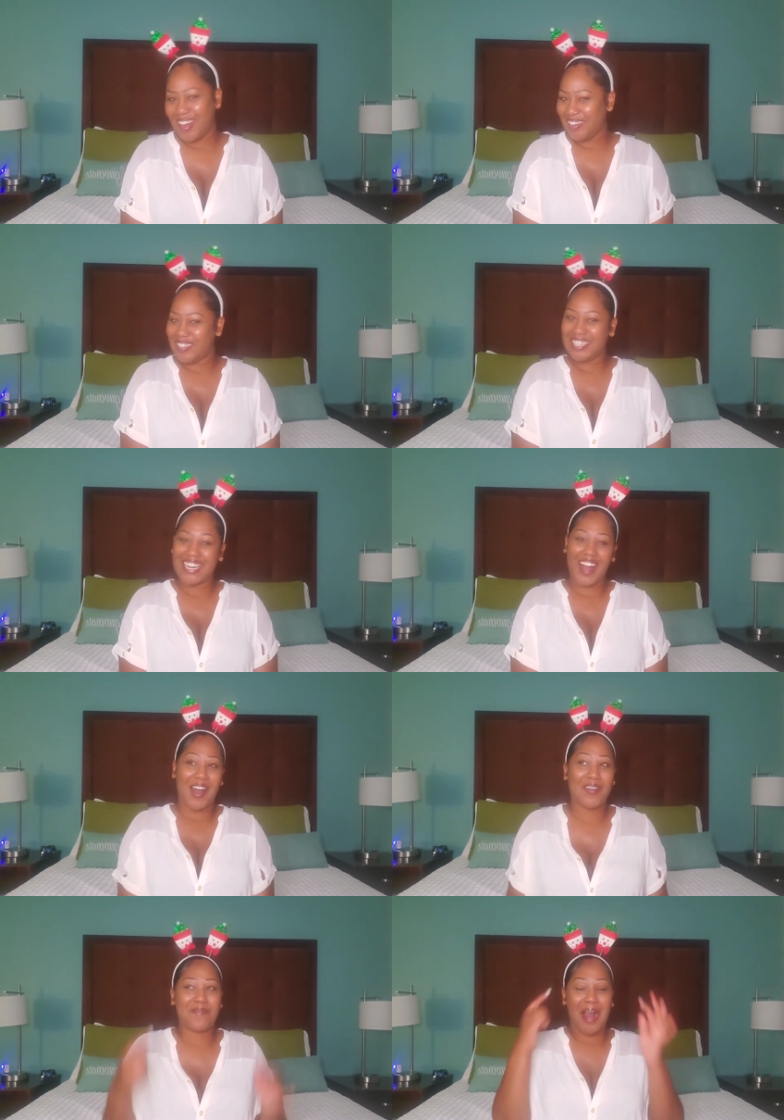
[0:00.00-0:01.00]
hell
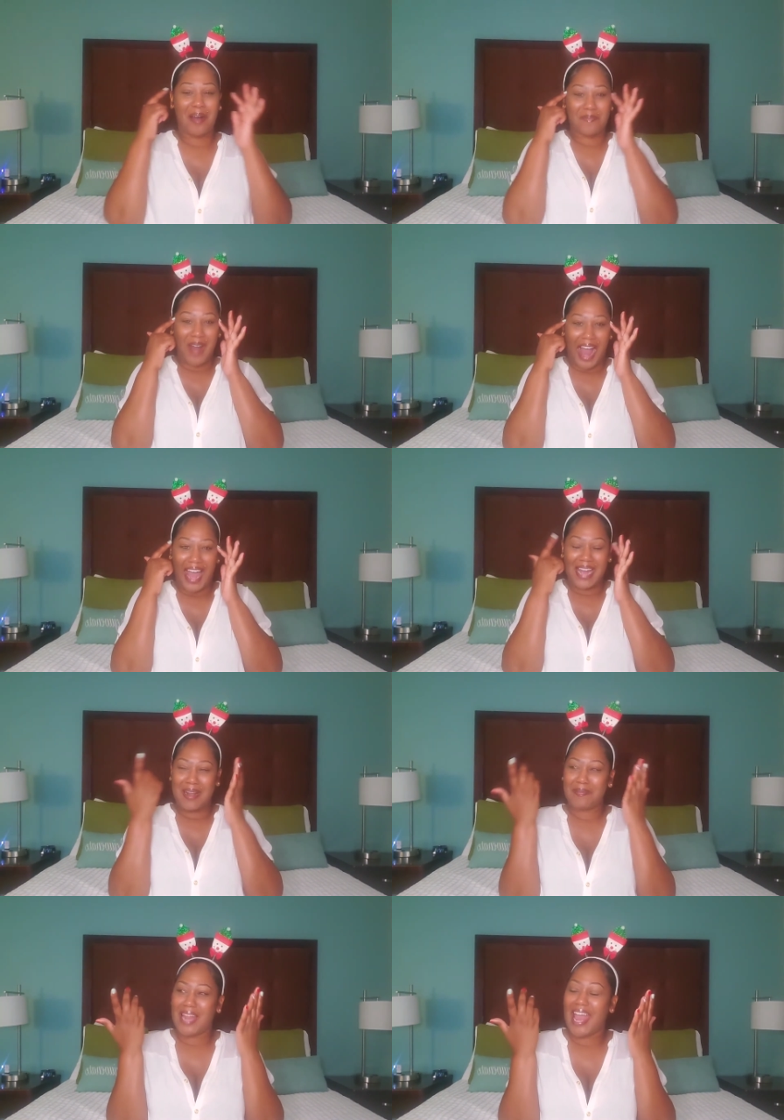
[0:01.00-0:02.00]
no. In my mind,
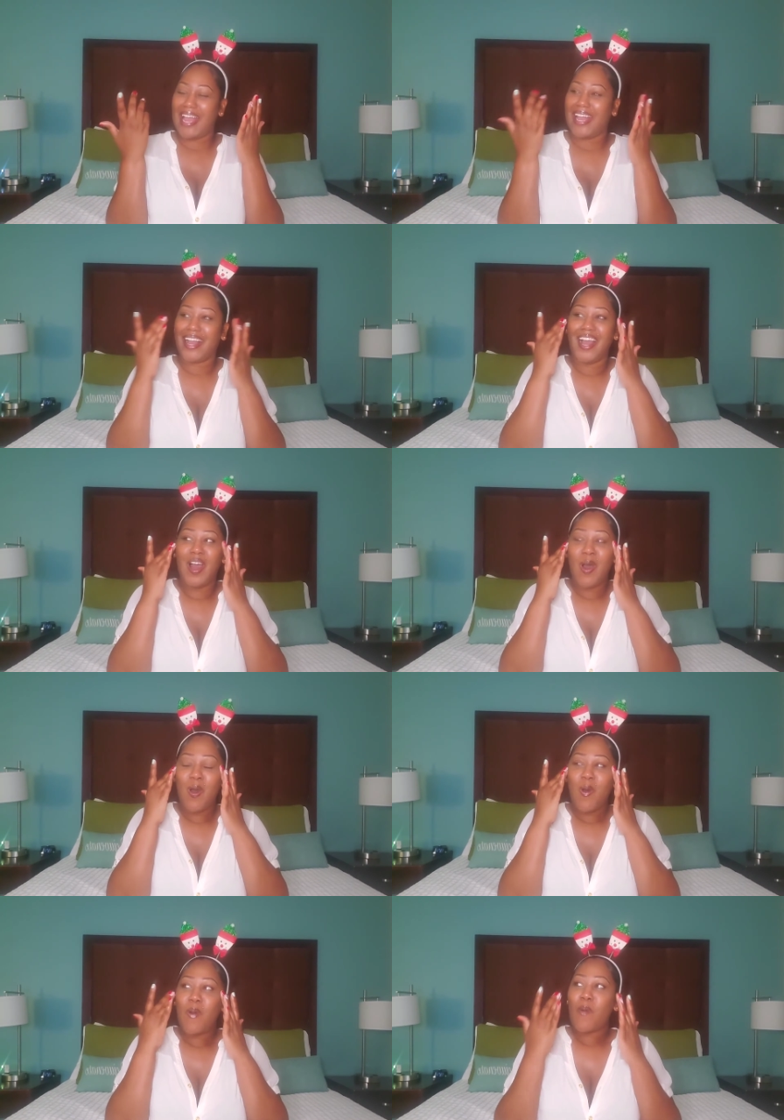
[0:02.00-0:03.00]
I'm like,
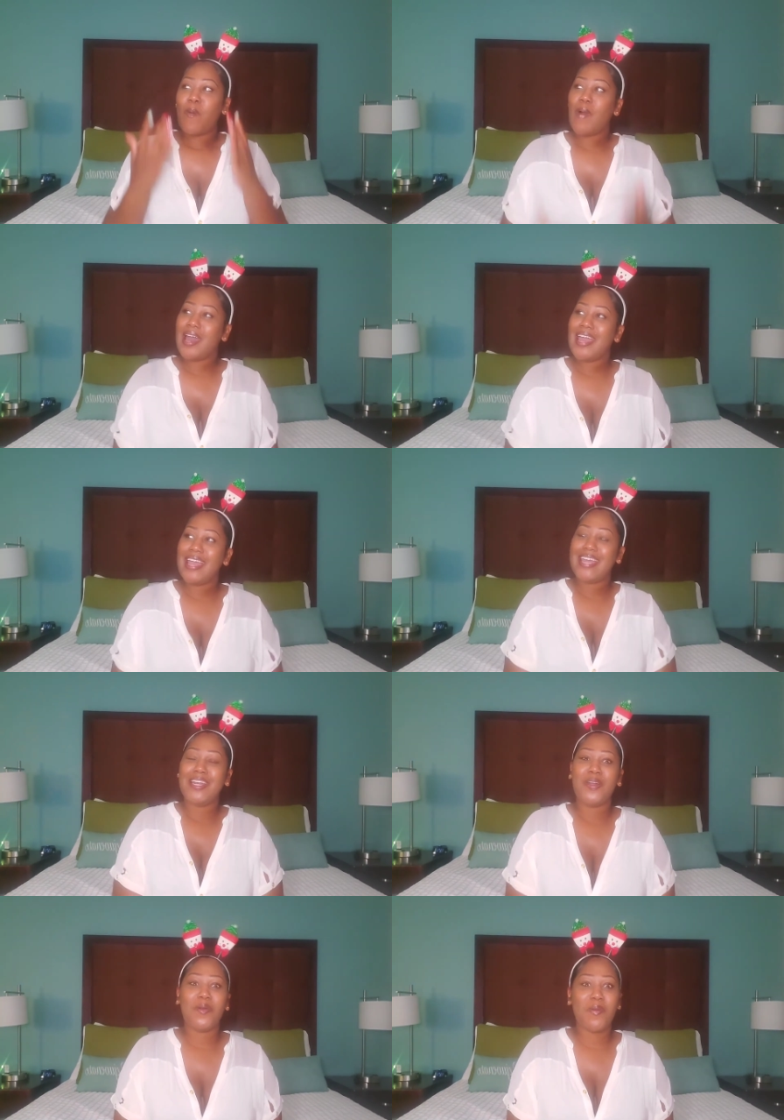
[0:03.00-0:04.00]
what
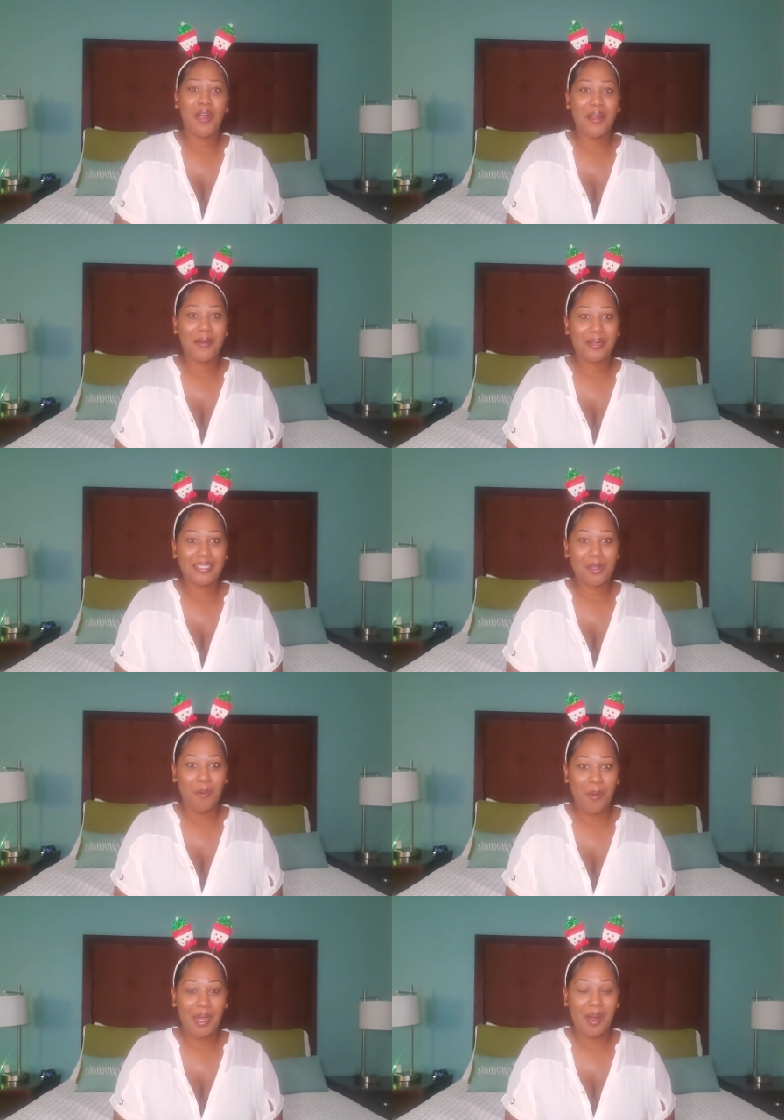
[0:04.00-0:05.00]
in the world is
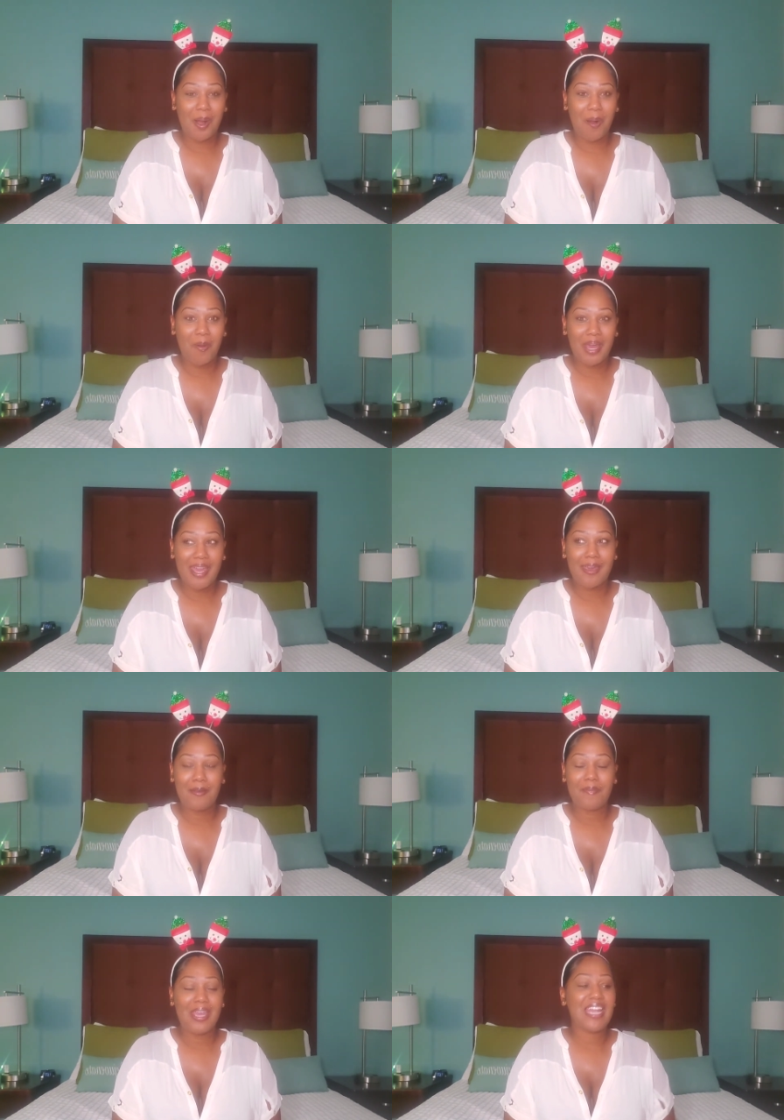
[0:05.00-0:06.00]
going on with
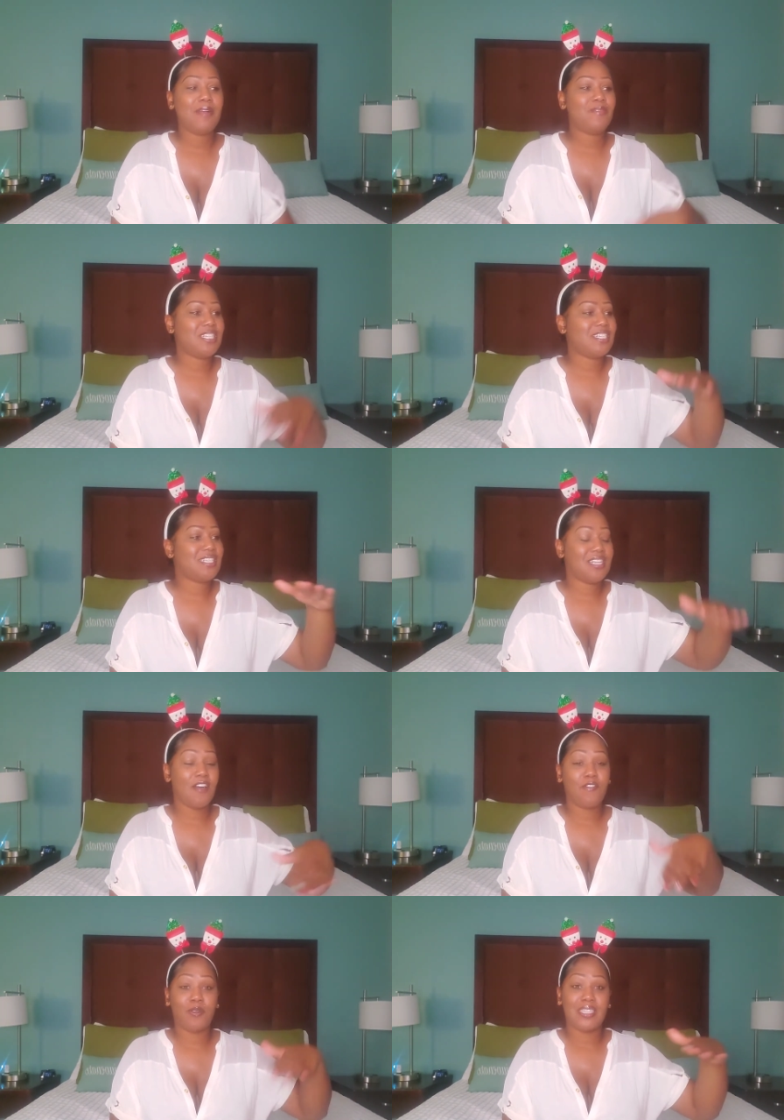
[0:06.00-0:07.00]
him? And it was just
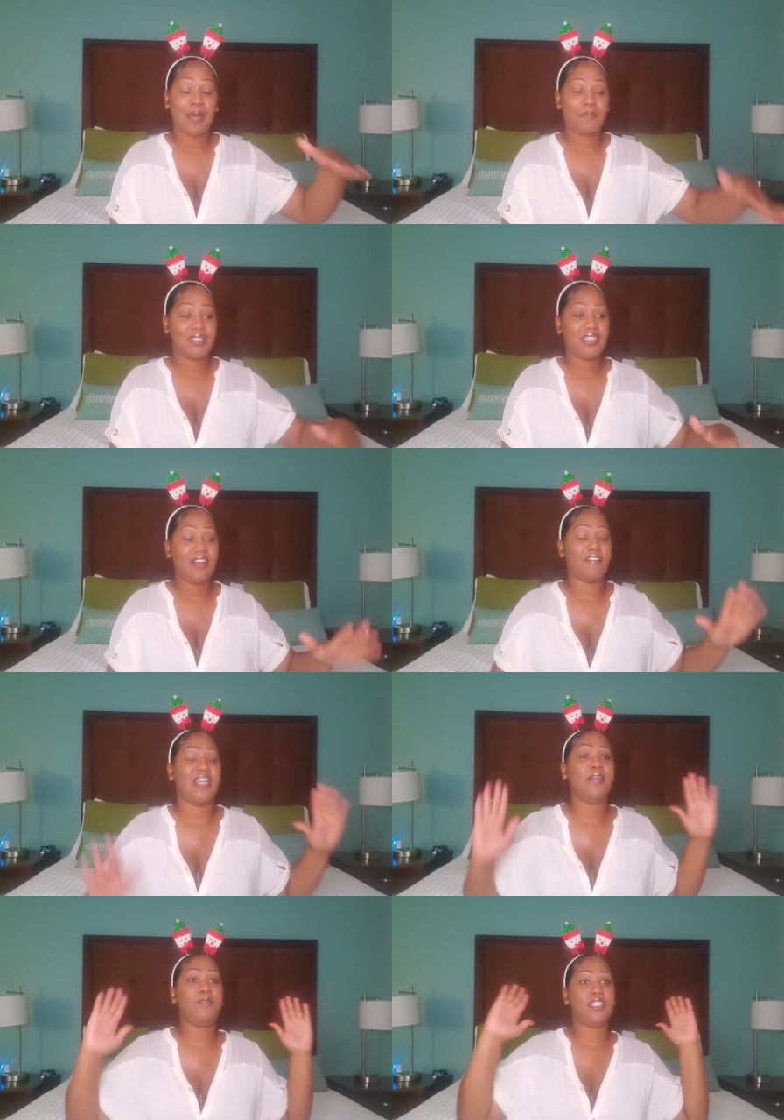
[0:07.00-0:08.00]
stuff on top of stuff.
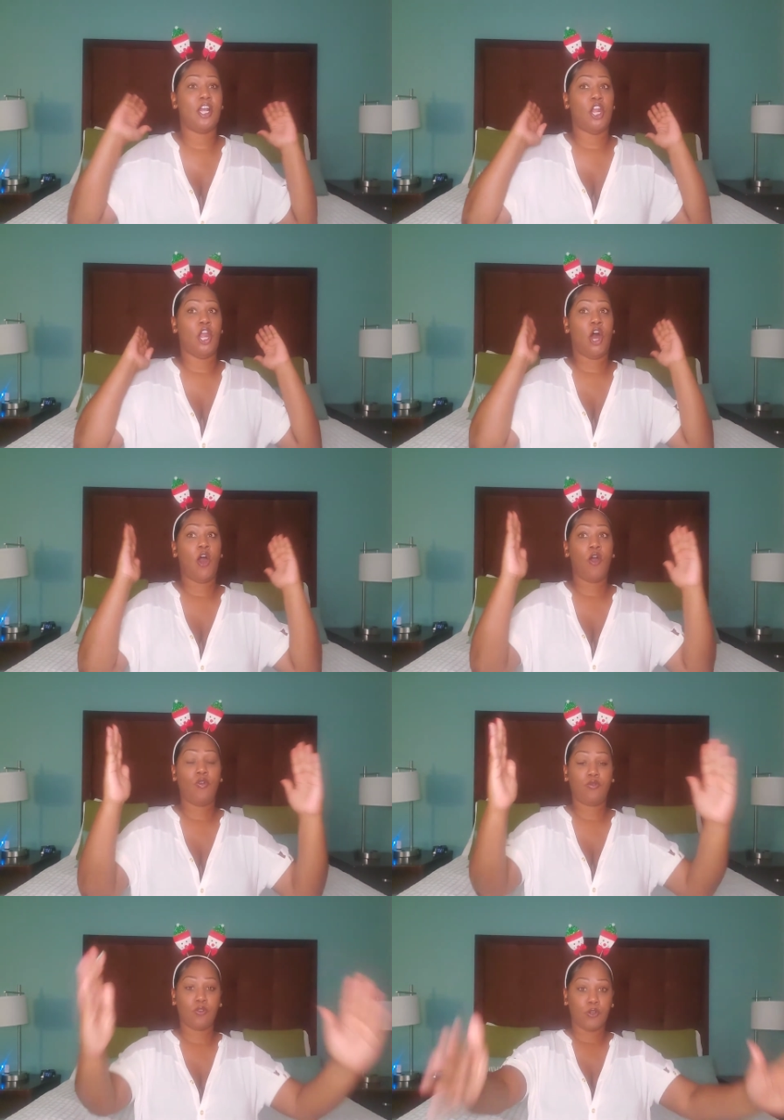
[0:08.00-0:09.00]
And it was a
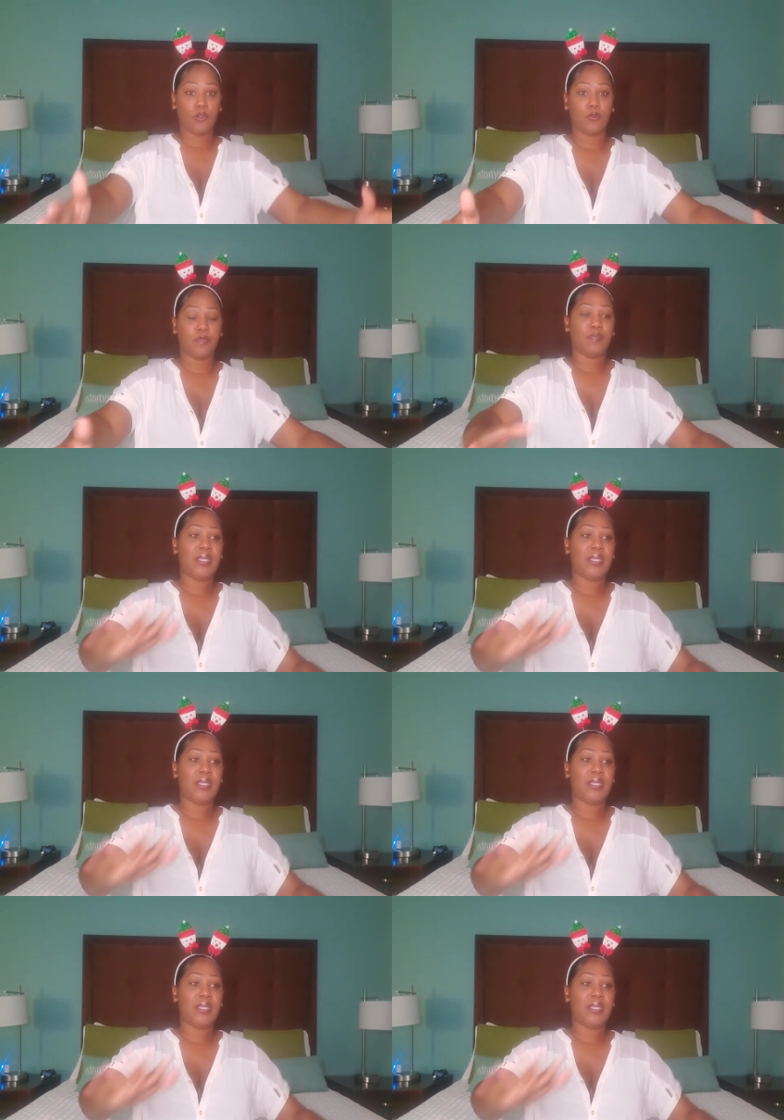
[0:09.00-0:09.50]
long room.